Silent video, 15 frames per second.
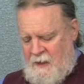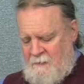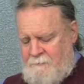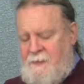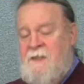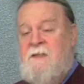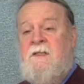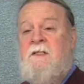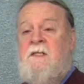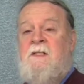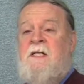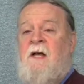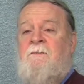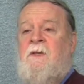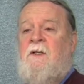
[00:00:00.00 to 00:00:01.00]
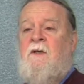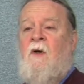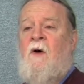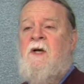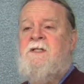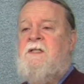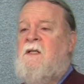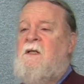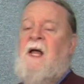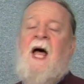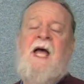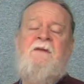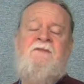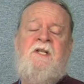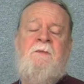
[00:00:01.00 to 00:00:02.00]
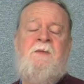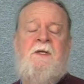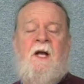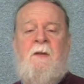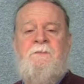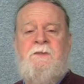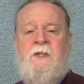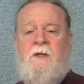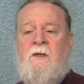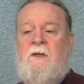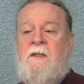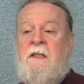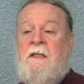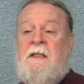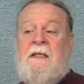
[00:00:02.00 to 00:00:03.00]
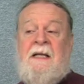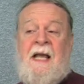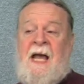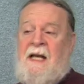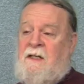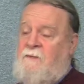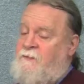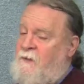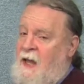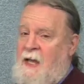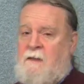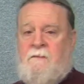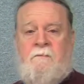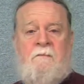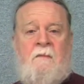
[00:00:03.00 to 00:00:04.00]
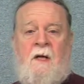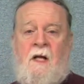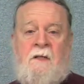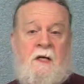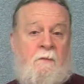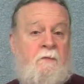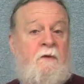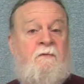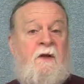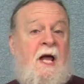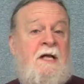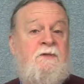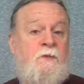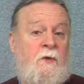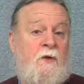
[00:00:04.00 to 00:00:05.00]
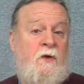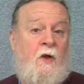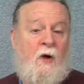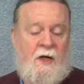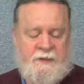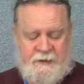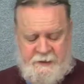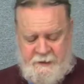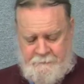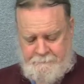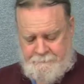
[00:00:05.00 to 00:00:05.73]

Businesses have been lost, lives have been upturned, and in fact, a number of lives were lost.